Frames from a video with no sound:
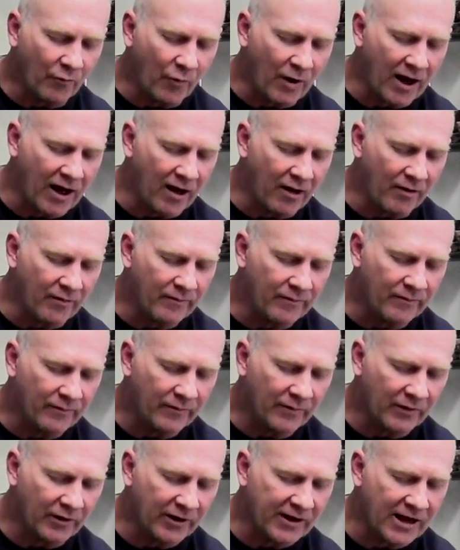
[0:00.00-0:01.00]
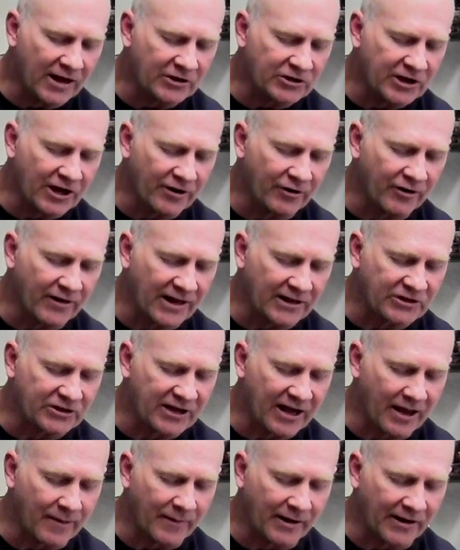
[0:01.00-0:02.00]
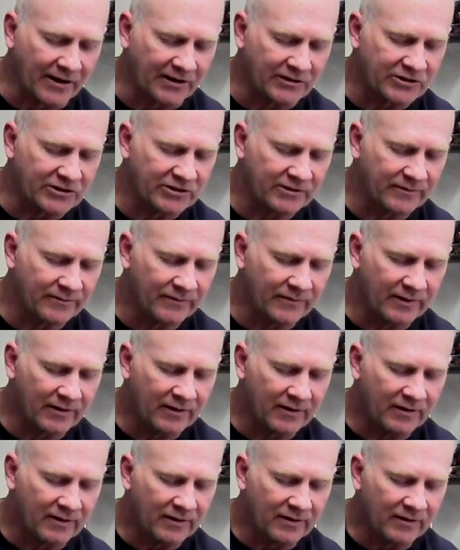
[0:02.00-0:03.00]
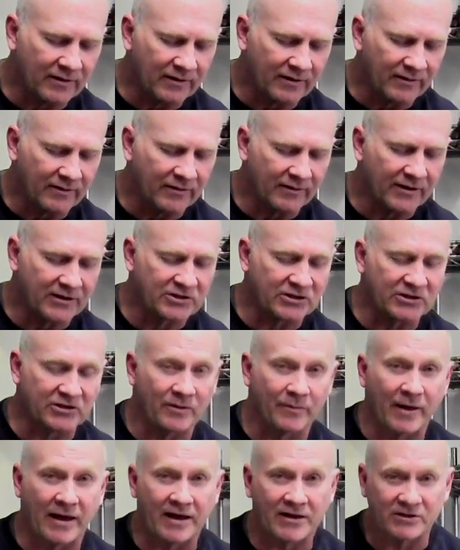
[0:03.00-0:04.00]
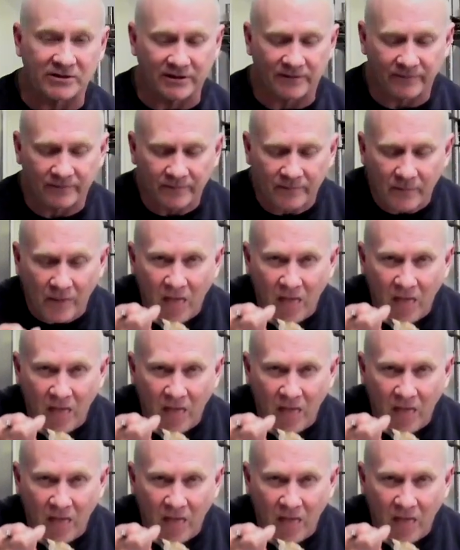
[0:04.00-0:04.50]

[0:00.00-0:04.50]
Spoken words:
Wow, look how tender that salmon is. This is amazing.